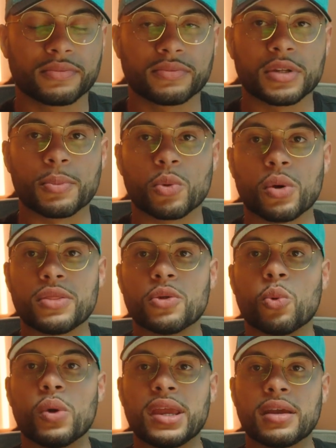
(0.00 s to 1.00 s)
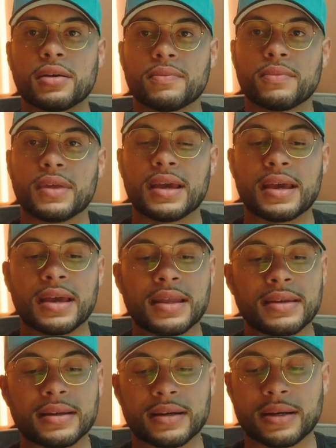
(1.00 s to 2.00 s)
number one, the weight,
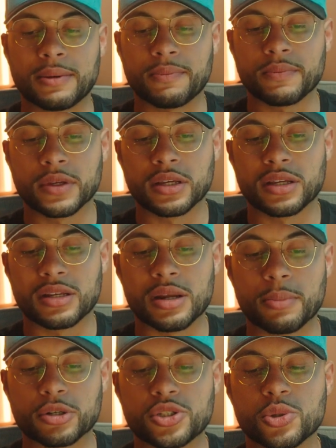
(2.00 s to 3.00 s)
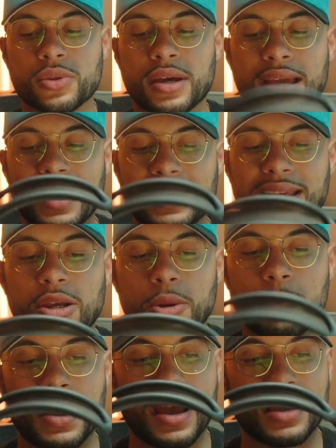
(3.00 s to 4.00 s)
and number two, the ear
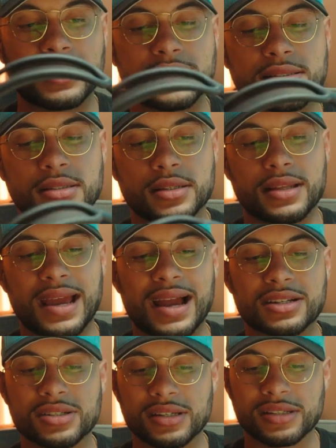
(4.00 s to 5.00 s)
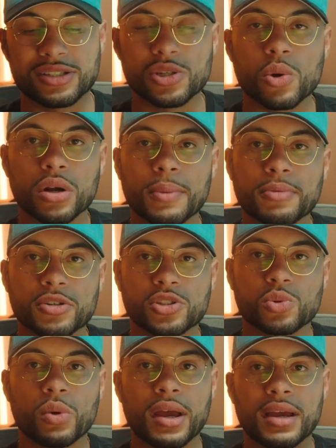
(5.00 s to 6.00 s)
pads, they actually soak up your
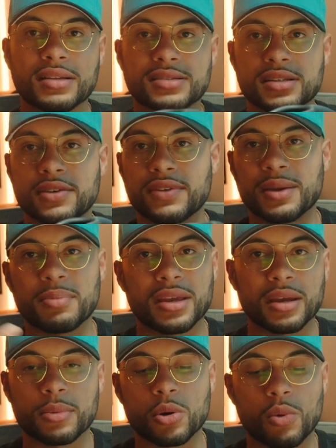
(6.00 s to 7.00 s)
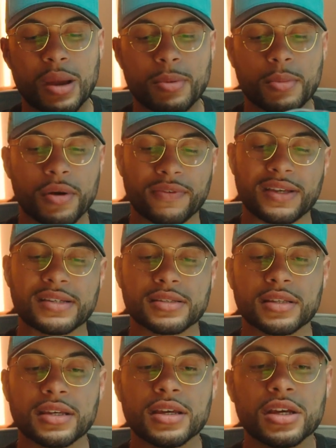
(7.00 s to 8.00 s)
sweat instead of like being able to wipe them off
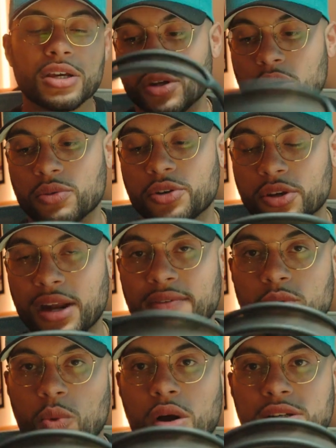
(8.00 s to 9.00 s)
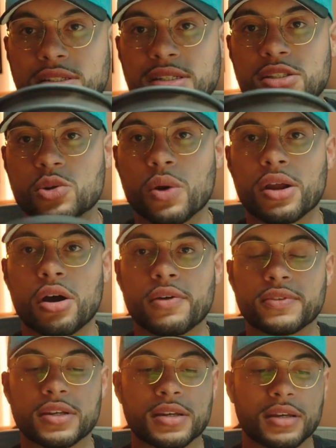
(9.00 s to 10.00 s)
easily. You're gonna have to wash these quite
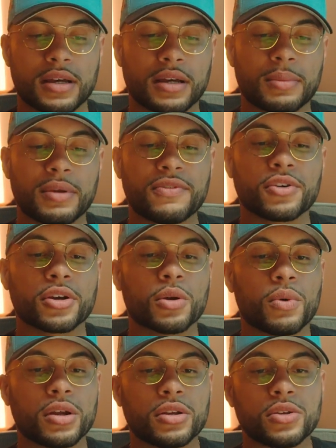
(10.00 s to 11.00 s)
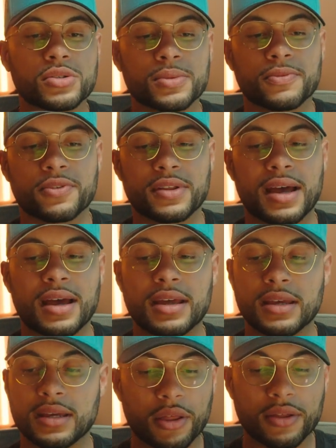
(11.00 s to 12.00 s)
often if you're gonna want to use them for that.
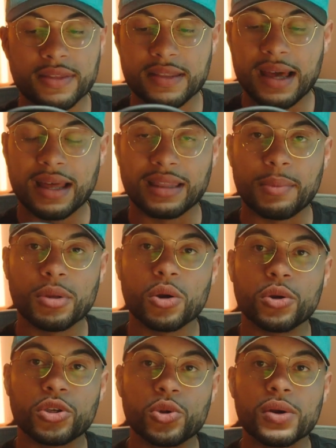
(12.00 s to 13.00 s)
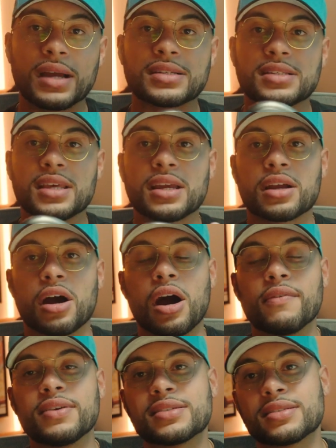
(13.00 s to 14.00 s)
Other than that, let me know what you guys think.
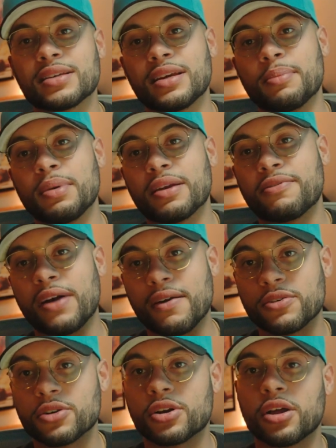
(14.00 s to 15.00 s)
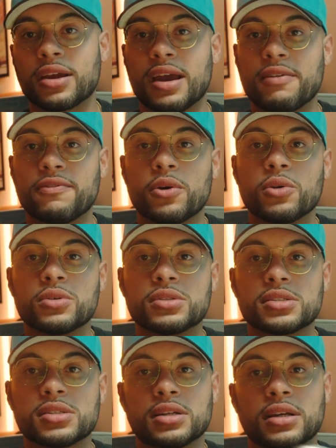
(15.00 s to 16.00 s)
Obviously, being $500
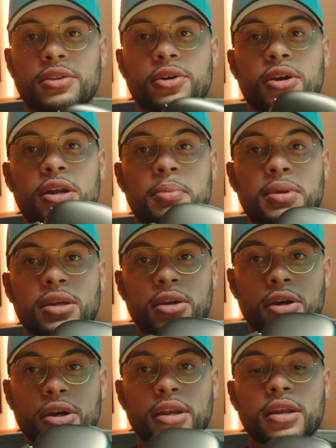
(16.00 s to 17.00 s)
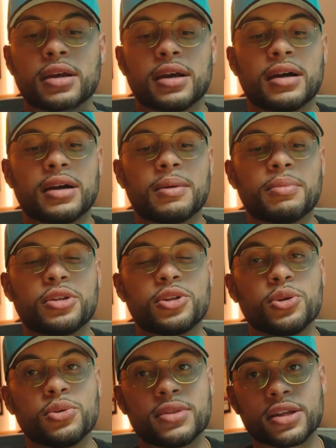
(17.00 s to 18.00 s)
headphones, they're gonna be good, but do
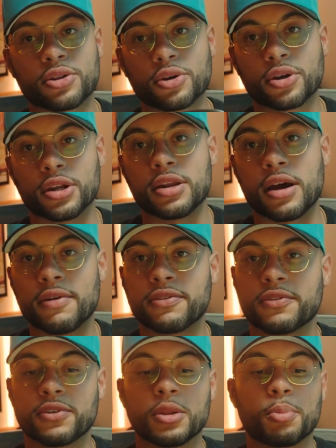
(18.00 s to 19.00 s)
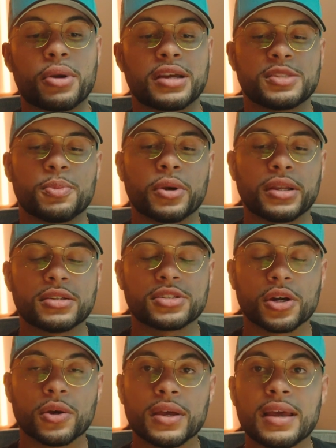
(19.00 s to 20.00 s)
you think they're good enough for the price point?
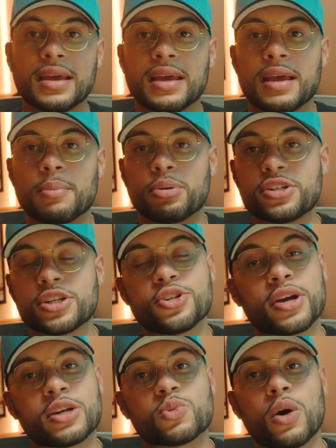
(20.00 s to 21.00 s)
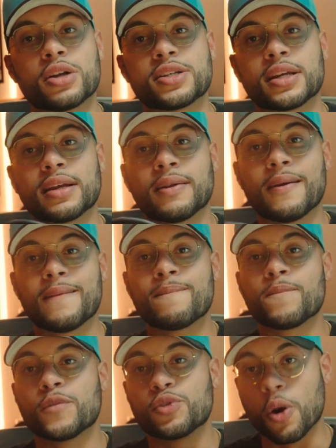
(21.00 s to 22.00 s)
So appreciate you guys watching.
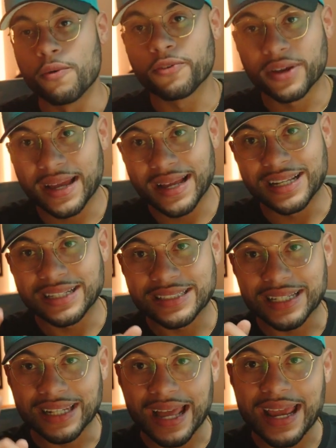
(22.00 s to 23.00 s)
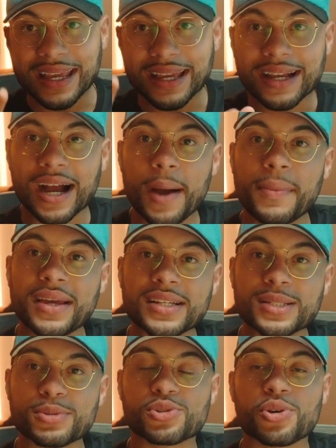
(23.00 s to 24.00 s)
Don't forget to like, comment, and
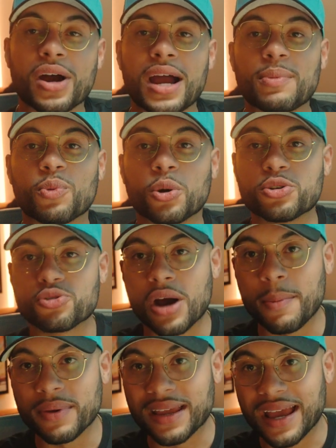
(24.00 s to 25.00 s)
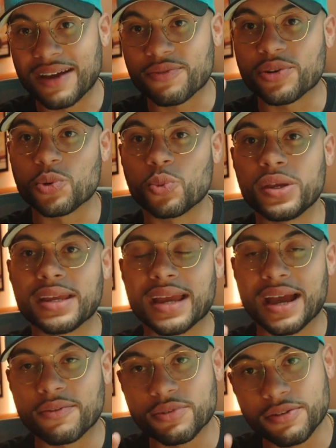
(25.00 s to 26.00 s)
subscribe. We're dropping every week.
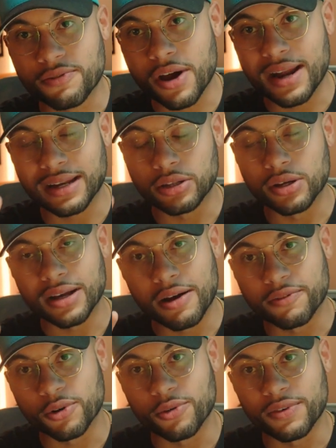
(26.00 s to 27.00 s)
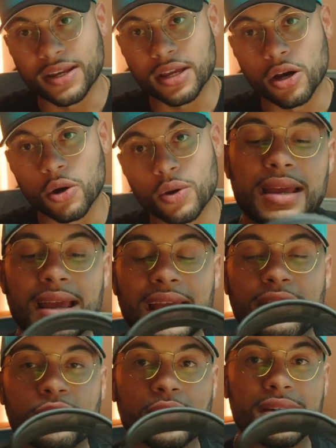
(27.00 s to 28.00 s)
Every Friday, look out for a video.
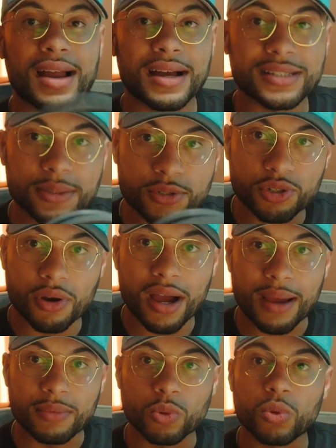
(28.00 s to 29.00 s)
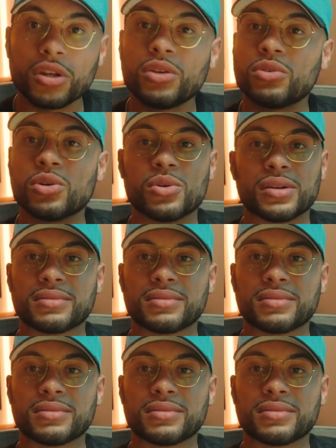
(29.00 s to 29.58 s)
If you're not subscribed, what are you doing?